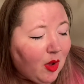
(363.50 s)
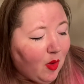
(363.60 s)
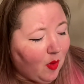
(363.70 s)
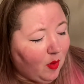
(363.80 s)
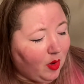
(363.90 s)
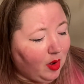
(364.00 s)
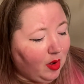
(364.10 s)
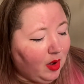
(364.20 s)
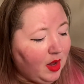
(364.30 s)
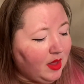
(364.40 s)

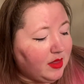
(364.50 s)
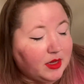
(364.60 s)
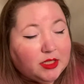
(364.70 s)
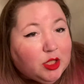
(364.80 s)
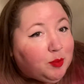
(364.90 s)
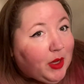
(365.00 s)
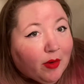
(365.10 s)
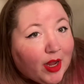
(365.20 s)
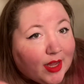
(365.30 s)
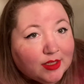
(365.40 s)
or the
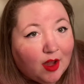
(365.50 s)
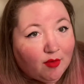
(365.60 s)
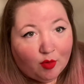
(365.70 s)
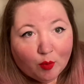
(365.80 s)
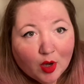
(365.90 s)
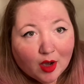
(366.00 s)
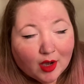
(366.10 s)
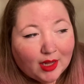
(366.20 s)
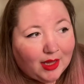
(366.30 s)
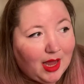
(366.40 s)
spirit of a
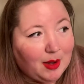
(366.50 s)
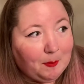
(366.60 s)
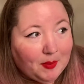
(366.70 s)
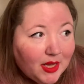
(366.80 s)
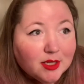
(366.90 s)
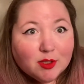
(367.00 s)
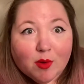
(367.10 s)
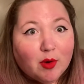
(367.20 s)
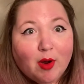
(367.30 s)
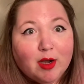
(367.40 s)
work can be so
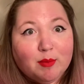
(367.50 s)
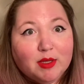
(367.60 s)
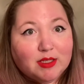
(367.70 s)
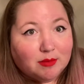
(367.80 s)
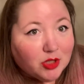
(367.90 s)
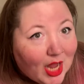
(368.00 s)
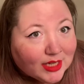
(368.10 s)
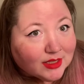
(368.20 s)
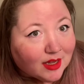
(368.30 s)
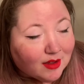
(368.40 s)
incredibly
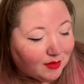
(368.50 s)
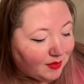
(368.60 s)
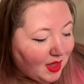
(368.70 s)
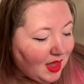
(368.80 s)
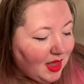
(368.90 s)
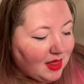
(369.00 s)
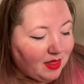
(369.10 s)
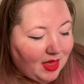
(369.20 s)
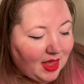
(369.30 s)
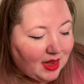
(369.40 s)
subjective,
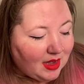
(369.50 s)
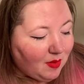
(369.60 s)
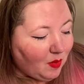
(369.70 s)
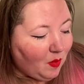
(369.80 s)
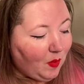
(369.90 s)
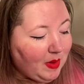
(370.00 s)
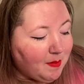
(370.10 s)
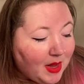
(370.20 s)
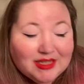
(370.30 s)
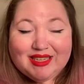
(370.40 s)
then we
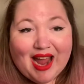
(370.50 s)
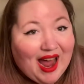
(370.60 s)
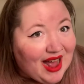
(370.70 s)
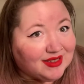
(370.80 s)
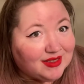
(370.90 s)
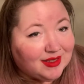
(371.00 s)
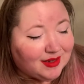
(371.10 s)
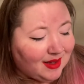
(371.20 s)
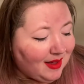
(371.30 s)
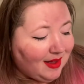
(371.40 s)
must ask,
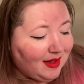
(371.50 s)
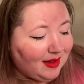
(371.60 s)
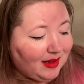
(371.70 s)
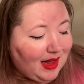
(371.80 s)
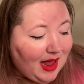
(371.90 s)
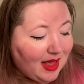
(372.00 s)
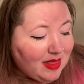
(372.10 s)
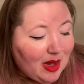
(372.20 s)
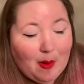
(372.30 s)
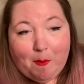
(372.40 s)
can
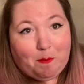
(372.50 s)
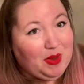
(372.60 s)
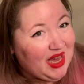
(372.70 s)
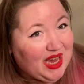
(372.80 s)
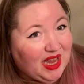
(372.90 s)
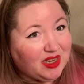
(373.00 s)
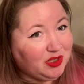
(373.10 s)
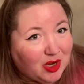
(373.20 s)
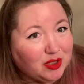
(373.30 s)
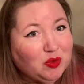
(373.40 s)
there be
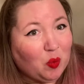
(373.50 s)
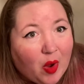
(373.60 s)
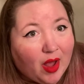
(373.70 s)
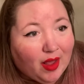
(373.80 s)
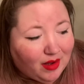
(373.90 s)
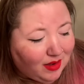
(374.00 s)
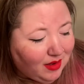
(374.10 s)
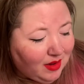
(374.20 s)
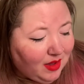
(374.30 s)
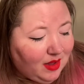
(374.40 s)
just
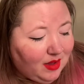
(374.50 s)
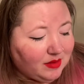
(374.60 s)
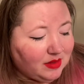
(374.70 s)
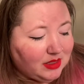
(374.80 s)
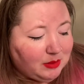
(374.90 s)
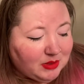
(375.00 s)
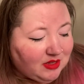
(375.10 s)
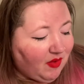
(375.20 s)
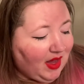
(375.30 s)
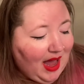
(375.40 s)
one
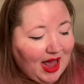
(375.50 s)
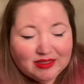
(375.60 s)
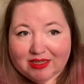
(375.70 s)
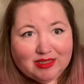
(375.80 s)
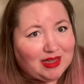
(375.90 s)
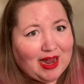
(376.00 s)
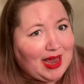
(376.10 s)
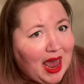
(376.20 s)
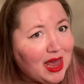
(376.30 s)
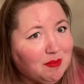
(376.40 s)
specific essence that
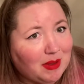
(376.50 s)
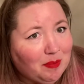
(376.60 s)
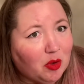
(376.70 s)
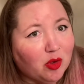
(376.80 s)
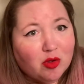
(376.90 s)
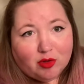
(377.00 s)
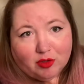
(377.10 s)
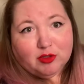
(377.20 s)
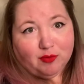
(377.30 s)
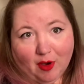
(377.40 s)
can be
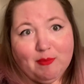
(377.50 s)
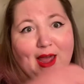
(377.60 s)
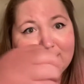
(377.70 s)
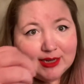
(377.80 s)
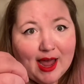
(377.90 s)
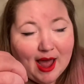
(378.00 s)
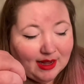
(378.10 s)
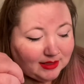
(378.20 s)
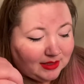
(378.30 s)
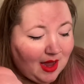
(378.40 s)
pulled from that
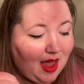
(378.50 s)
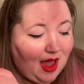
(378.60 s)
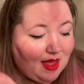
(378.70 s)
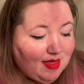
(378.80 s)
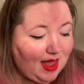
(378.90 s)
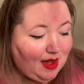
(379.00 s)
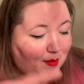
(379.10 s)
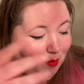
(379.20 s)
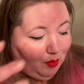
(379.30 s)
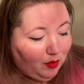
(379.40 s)
text and
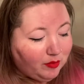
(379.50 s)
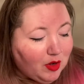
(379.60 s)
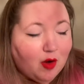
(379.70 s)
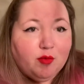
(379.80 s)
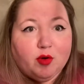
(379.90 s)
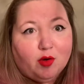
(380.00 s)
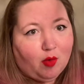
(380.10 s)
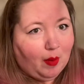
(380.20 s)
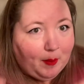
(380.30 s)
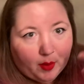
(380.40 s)
then moved over
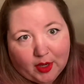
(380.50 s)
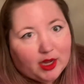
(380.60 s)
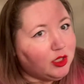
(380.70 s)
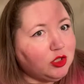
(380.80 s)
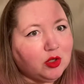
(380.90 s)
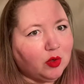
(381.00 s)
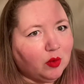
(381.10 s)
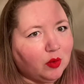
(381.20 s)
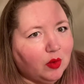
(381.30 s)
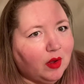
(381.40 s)
or put
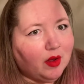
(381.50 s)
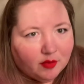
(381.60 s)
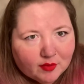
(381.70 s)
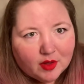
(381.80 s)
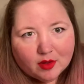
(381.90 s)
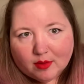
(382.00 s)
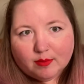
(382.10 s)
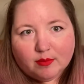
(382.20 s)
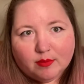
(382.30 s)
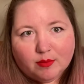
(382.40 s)
into a
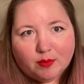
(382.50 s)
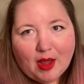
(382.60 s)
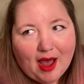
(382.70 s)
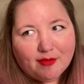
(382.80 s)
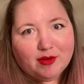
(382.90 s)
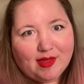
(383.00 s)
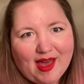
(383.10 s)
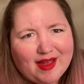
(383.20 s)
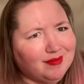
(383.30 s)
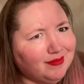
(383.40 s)
film after
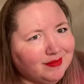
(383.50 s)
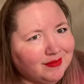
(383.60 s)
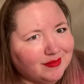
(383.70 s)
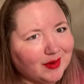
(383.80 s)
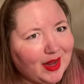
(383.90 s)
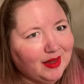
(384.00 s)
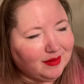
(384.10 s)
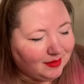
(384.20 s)
that, right?